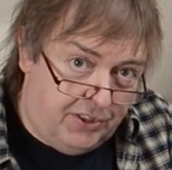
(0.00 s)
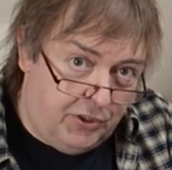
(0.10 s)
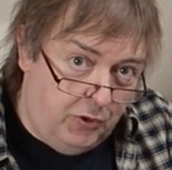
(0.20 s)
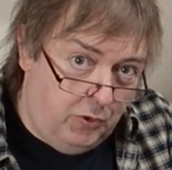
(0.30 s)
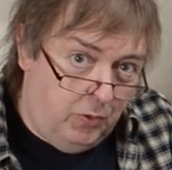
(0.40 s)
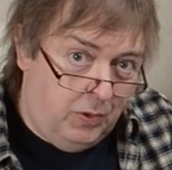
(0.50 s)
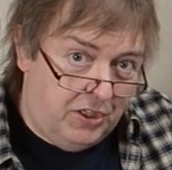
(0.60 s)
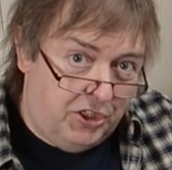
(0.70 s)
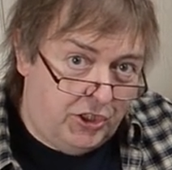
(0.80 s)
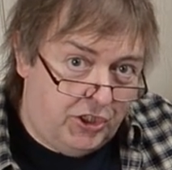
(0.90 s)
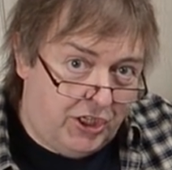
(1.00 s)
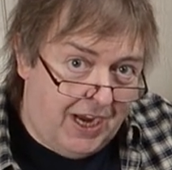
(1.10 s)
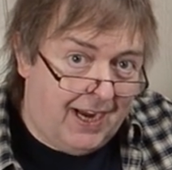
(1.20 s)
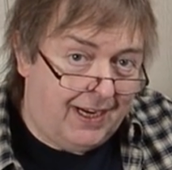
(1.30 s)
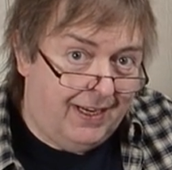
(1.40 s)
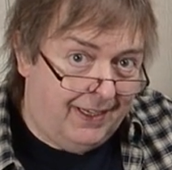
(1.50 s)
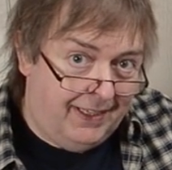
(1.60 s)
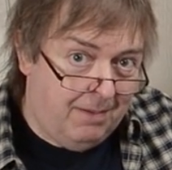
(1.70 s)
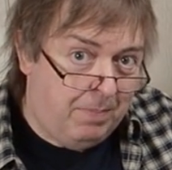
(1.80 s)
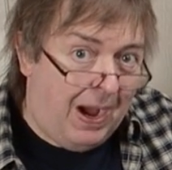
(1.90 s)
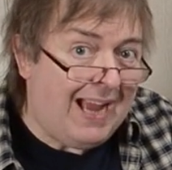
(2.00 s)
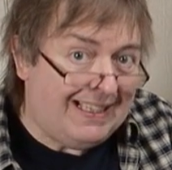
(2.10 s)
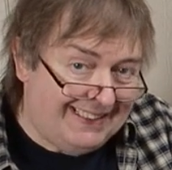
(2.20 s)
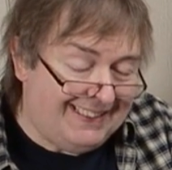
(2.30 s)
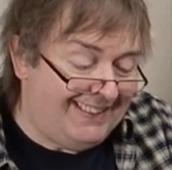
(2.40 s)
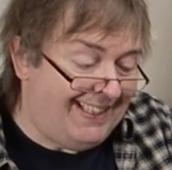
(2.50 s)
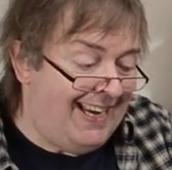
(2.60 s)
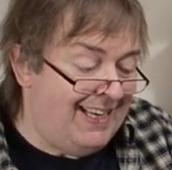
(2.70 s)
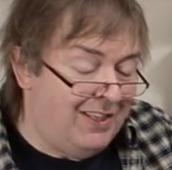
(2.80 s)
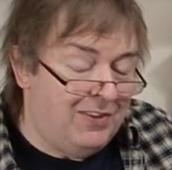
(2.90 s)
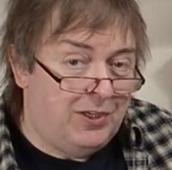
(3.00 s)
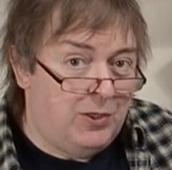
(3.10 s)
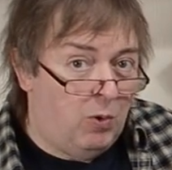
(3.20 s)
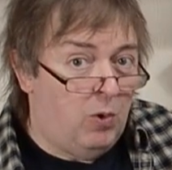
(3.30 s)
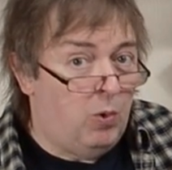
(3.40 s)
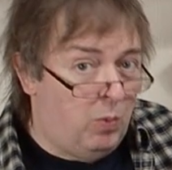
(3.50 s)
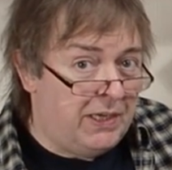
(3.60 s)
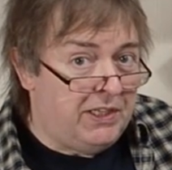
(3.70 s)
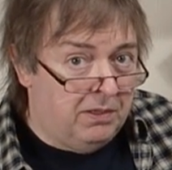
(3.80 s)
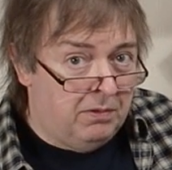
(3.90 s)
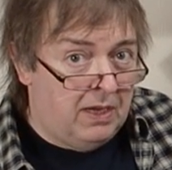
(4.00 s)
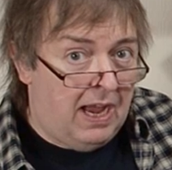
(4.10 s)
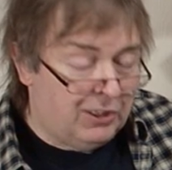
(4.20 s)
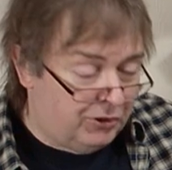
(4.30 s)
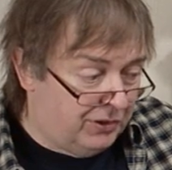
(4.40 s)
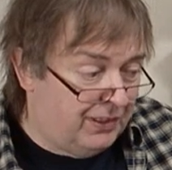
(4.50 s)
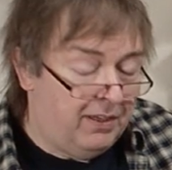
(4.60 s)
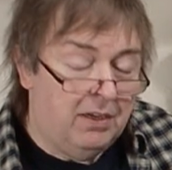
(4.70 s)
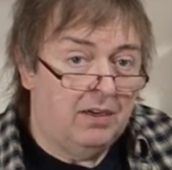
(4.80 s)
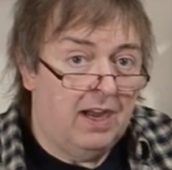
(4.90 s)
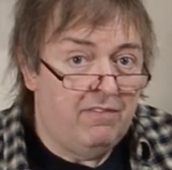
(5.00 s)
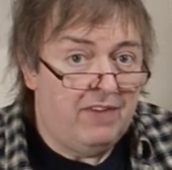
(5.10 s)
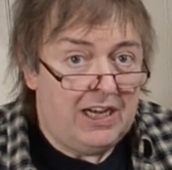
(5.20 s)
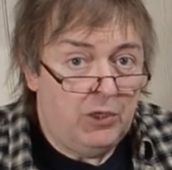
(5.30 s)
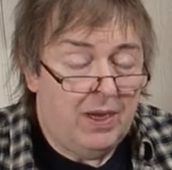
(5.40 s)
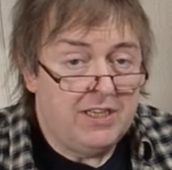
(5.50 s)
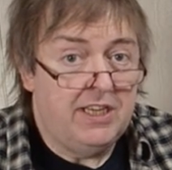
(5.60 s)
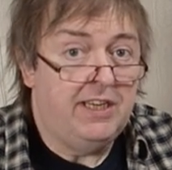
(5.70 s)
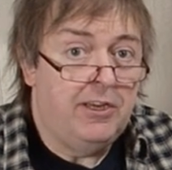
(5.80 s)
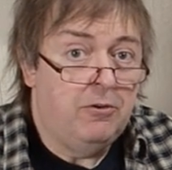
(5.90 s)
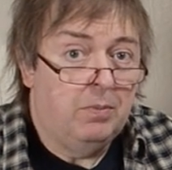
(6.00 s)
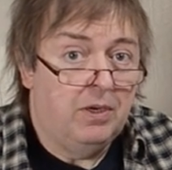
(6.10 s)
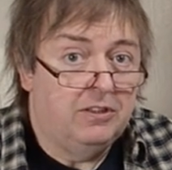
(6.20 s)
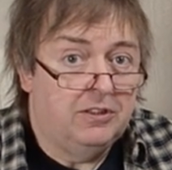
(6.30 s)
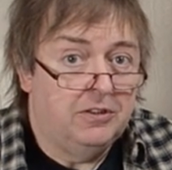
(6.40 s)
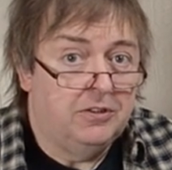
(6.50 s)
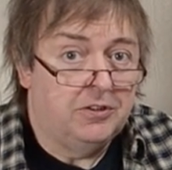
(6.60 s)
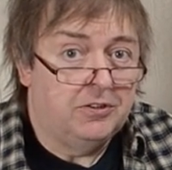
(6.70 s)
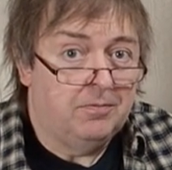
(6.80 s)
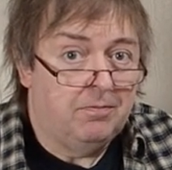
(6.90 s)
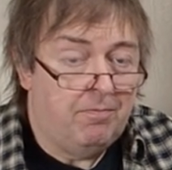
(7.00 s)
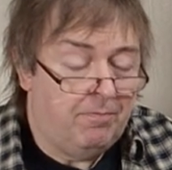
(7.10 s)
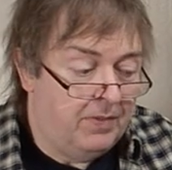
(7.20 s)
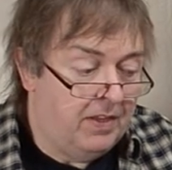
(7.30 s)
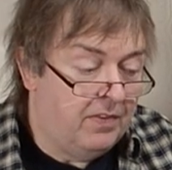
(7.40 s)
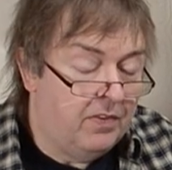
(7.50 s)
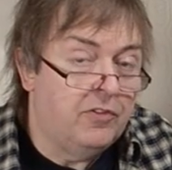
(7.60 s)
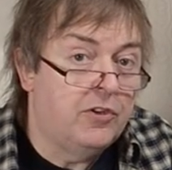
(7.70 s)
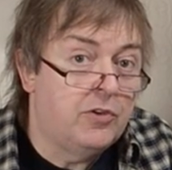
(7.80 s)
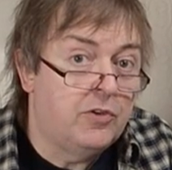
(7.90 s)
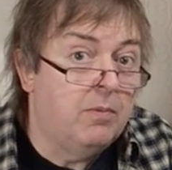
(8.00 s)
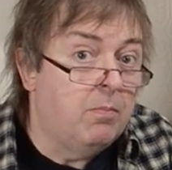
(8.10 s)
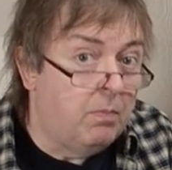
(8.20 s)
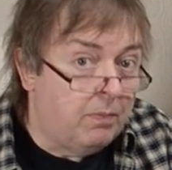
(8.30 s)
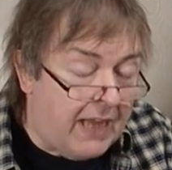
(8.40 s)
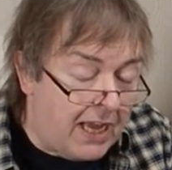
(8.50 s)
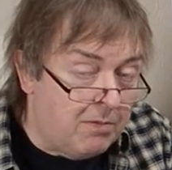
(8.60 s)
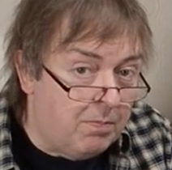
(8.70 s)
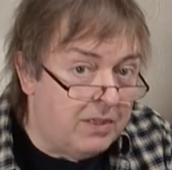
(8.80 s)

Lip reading: do check your biases in at the door when you're actually evaluating new printers. The Canon